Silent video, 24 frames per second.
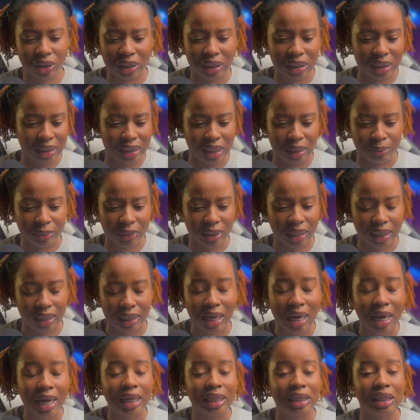the same thing.
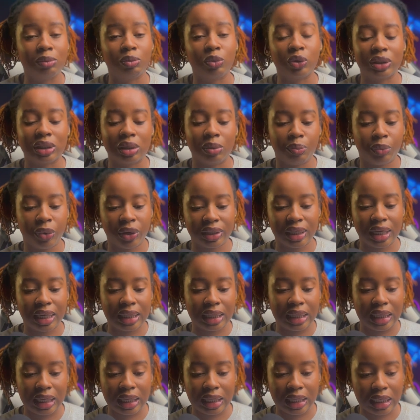The most
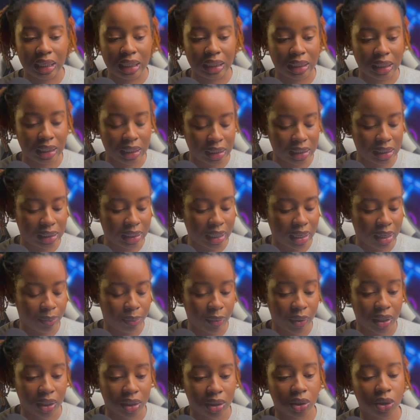important thing in this step
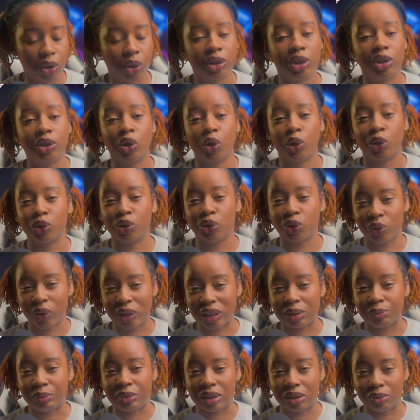is turning on
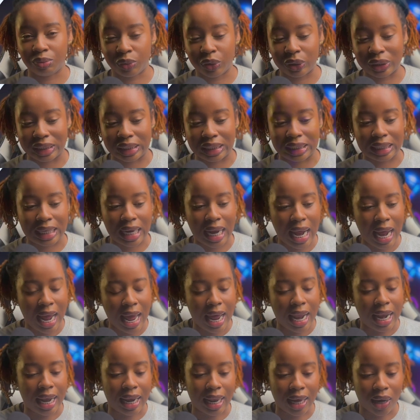USB debugging.
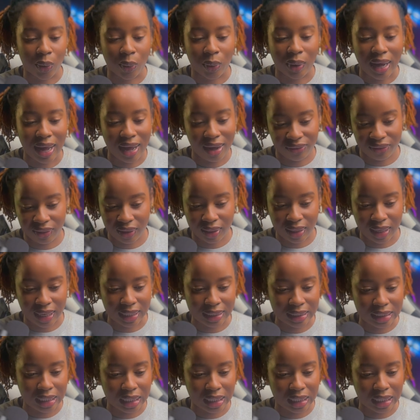Now, after that,